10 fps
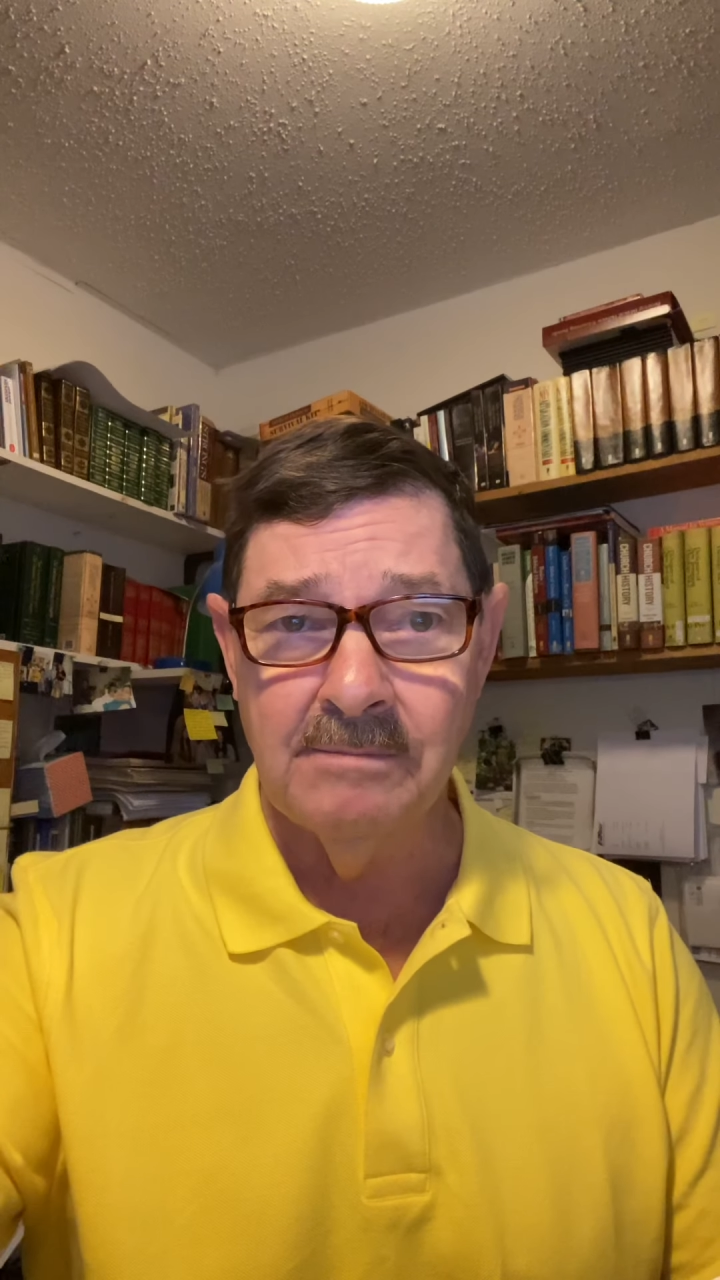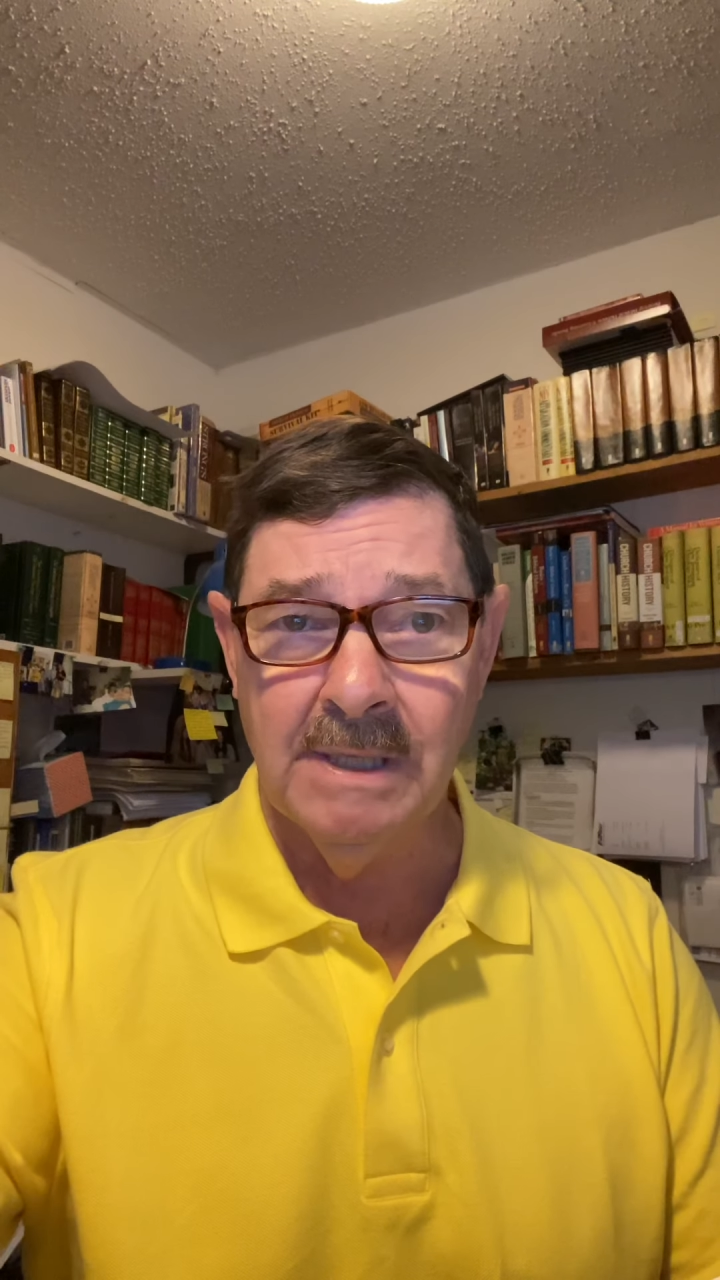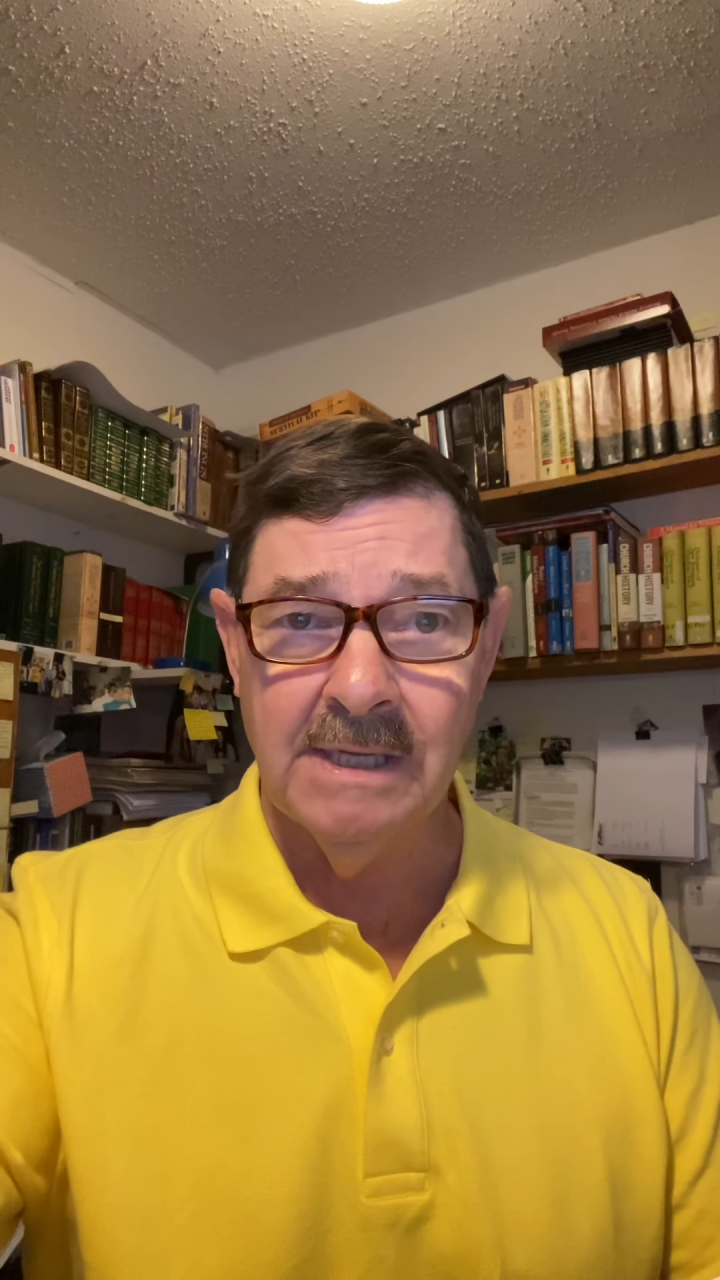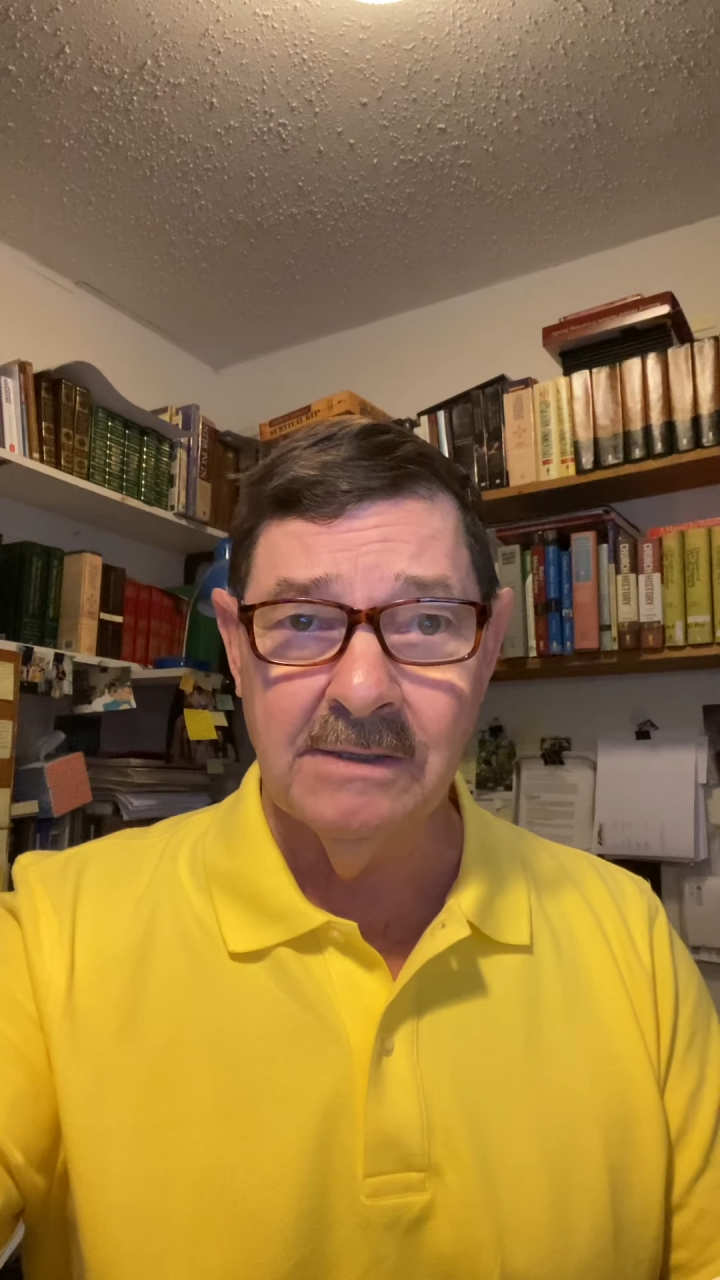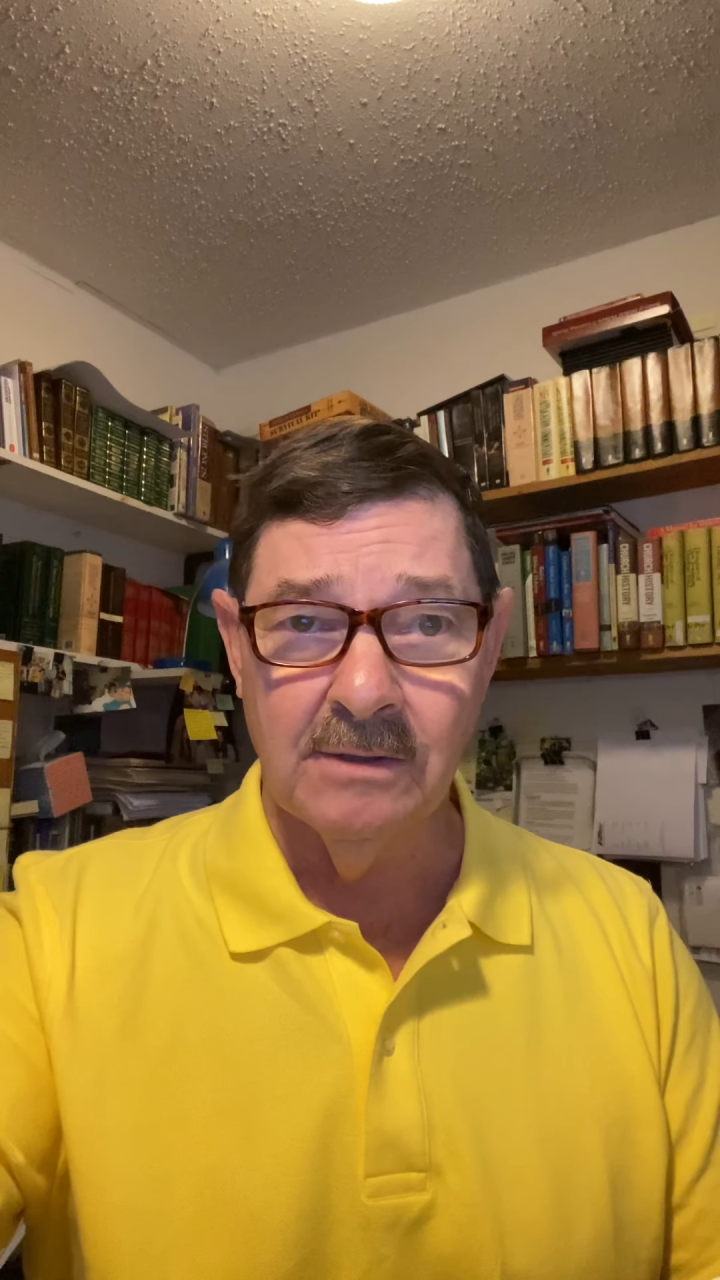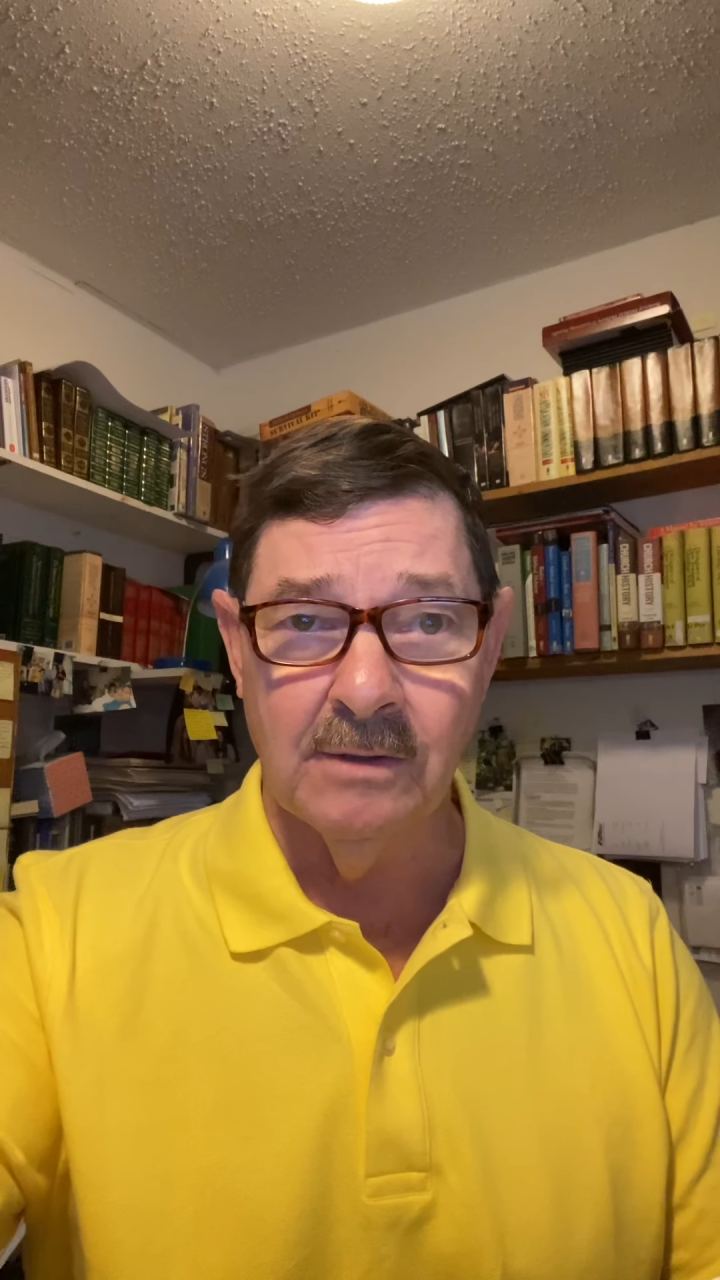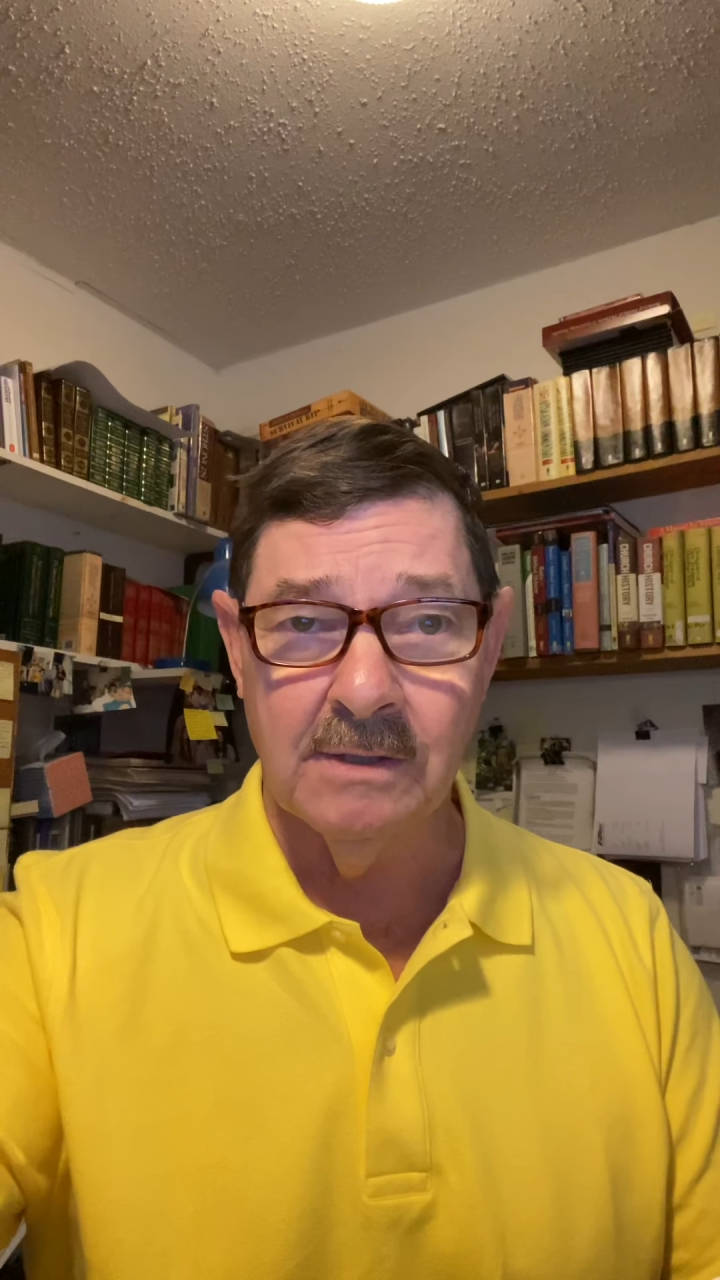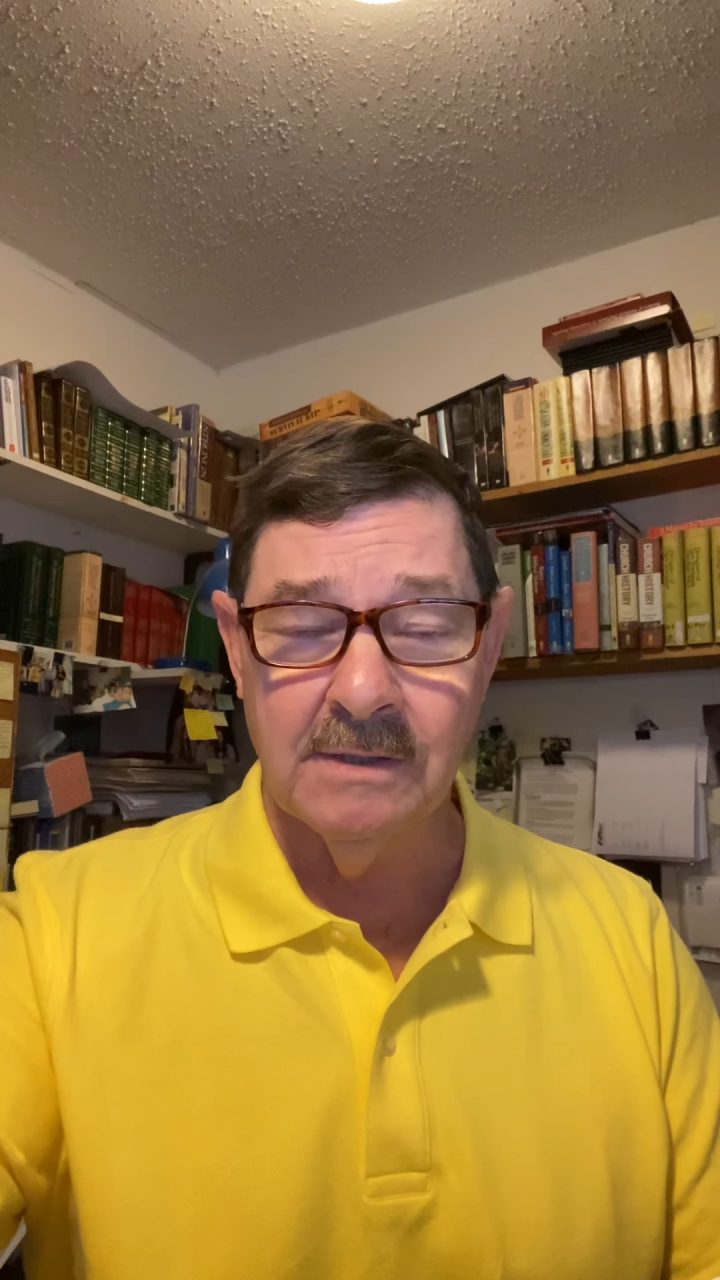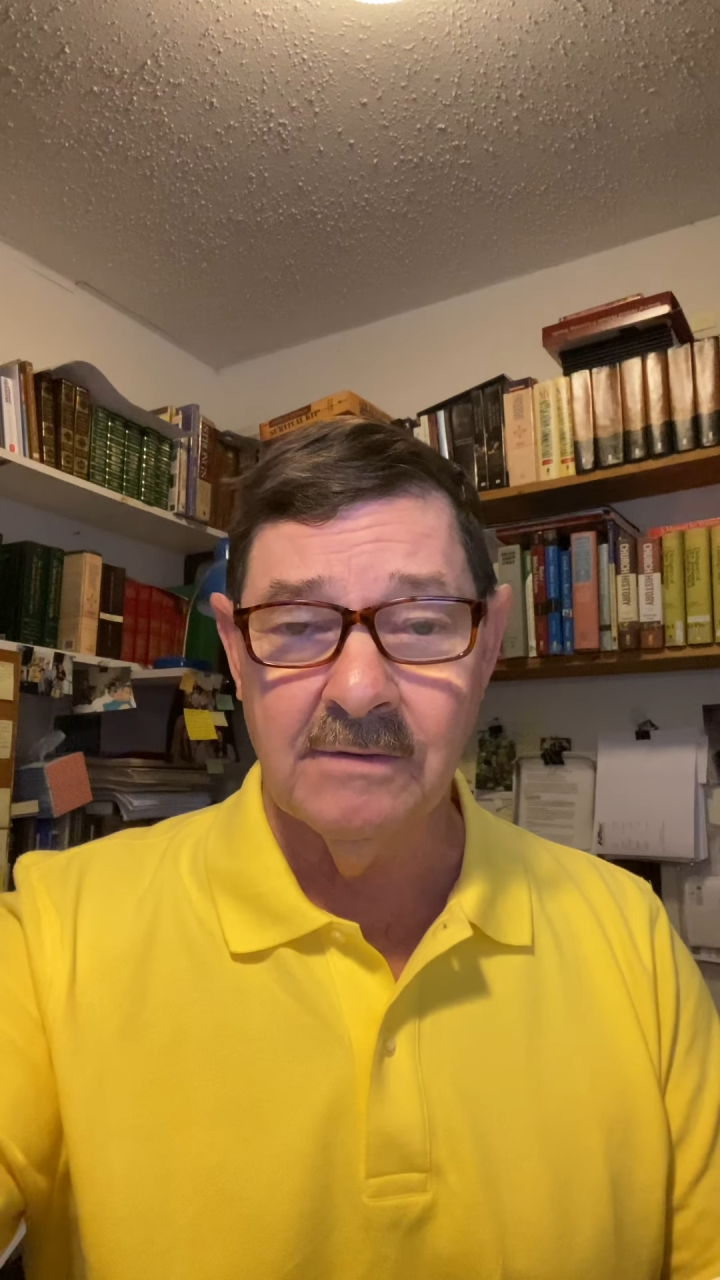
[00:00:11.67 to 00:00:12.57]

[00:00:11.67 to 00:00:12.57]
begin to look at the